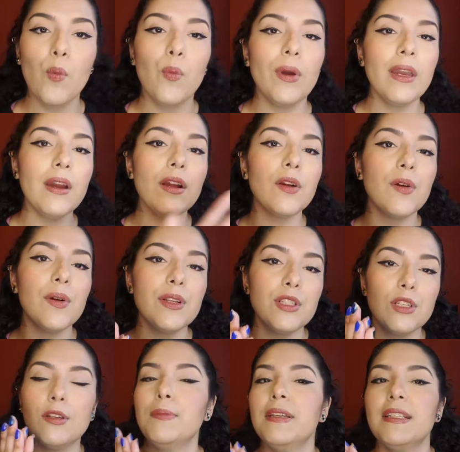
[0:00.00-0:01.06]
We are going
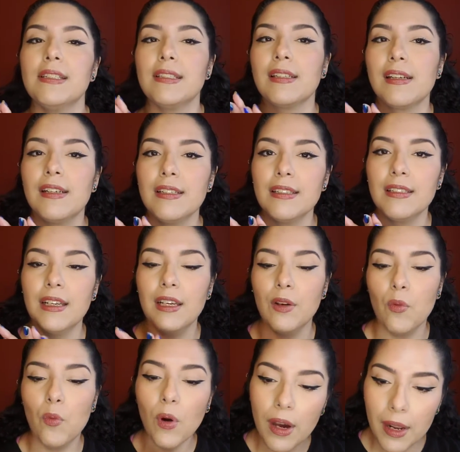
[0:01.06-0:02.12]
to be
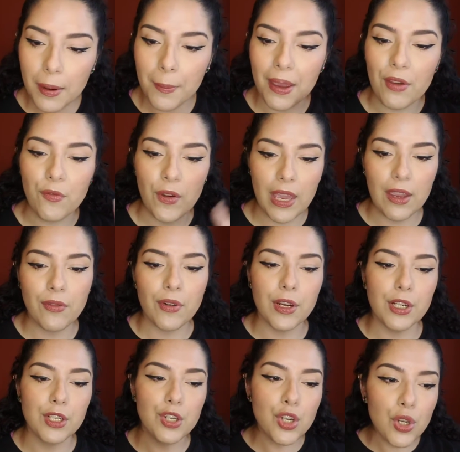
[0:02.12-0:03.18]
discussing 1, my
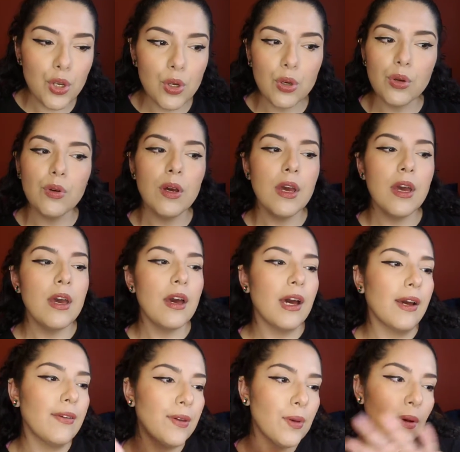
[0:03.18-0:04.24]
favorite, 2,
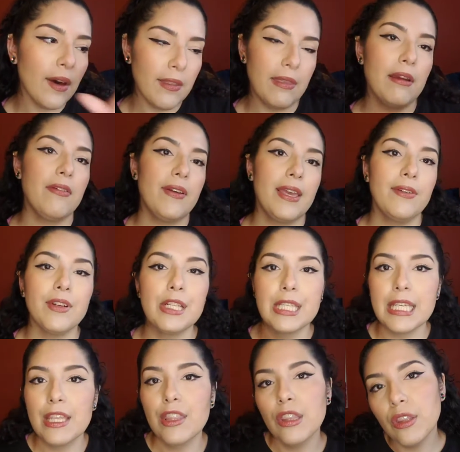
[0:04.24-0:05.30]
a few other
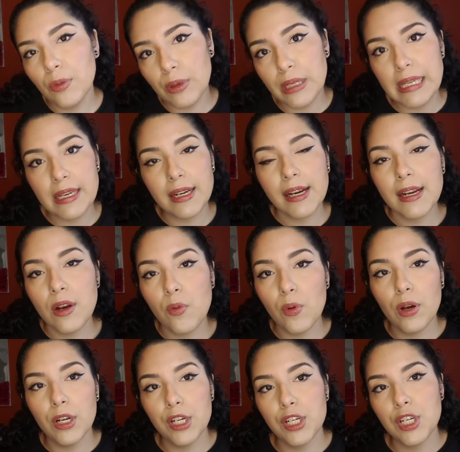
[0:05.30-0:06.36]
favorites, and 3, you're going to
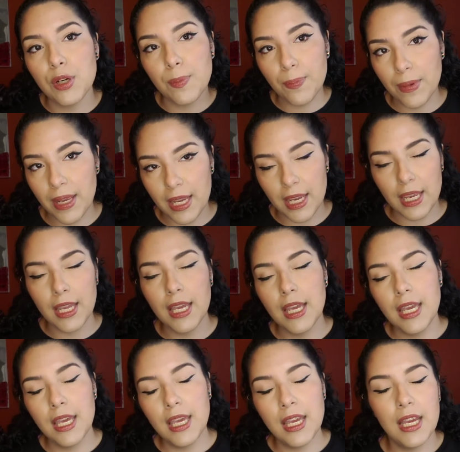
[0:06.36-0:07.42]
watch me
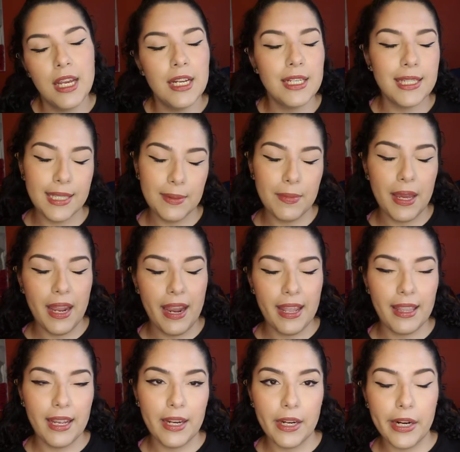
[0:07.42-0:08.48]
do my
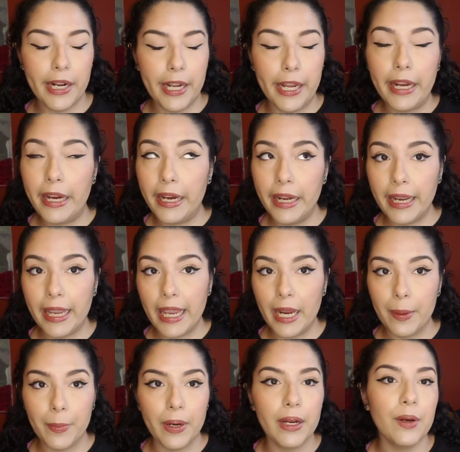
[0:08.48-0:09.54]
eyeliner on
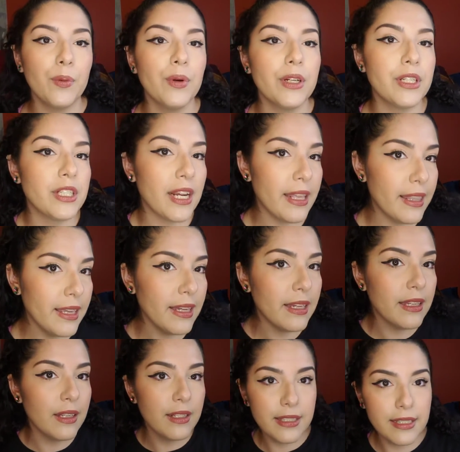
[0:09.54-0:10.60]
camera, which I
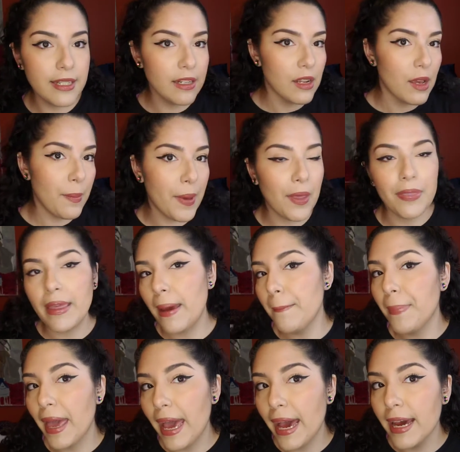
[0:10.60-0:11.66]
think didn't come out
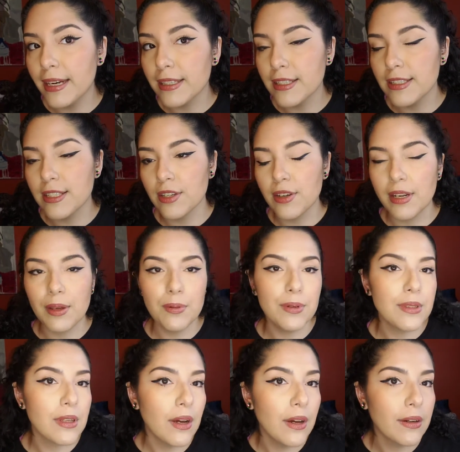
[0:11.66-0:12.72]
that bad considering it
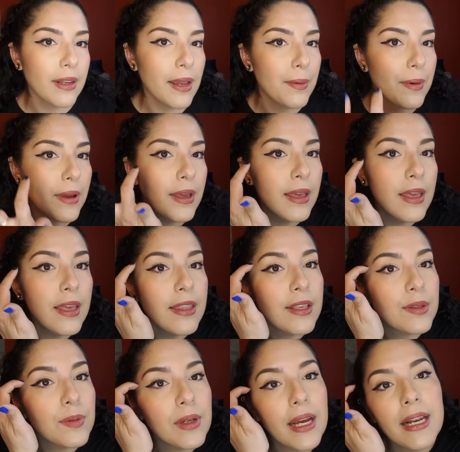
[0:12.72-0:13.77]
was on camera.
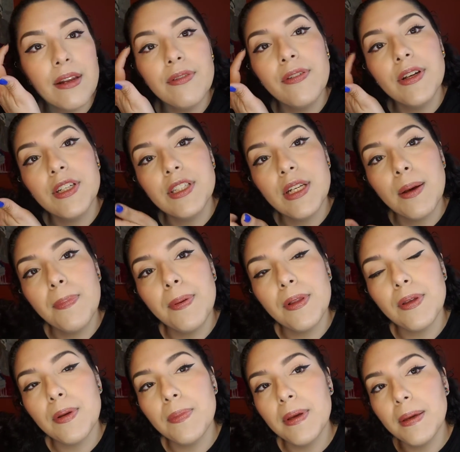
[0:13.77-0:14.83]
This one kind of fudged up a
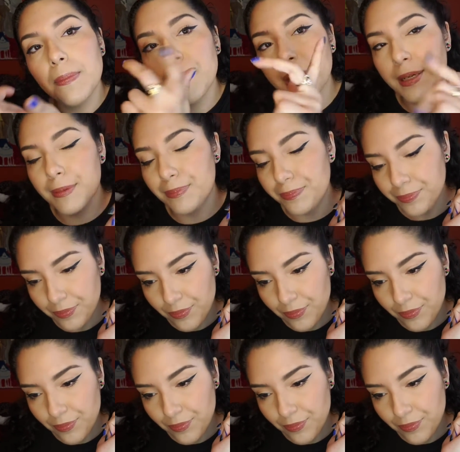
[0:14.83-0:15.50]
little bit, but